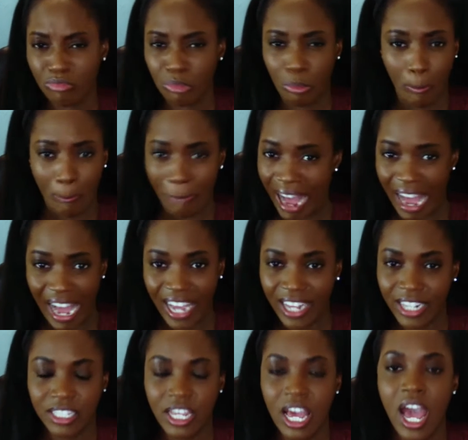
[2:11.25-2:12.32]

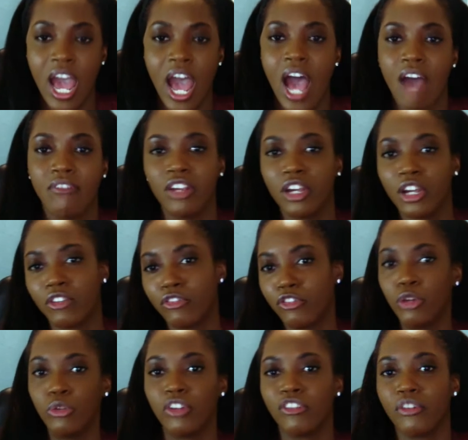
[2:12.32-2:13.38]
mind having a
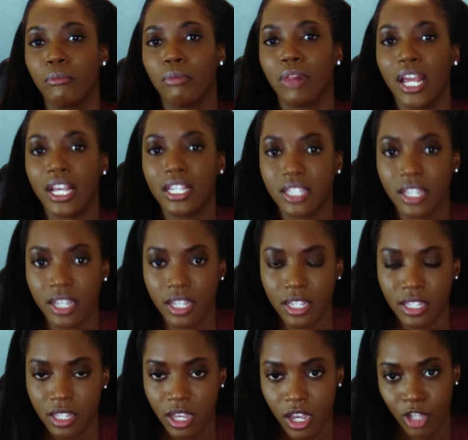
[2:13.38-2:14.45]
few different
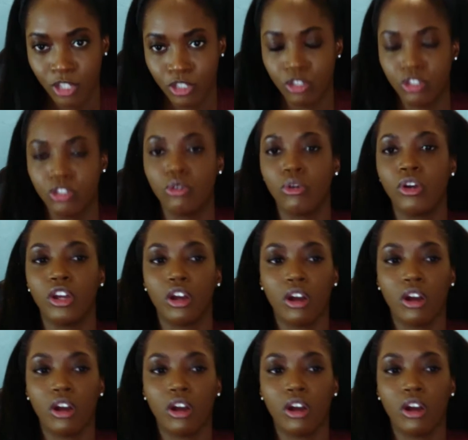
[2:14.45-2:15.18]
places to store your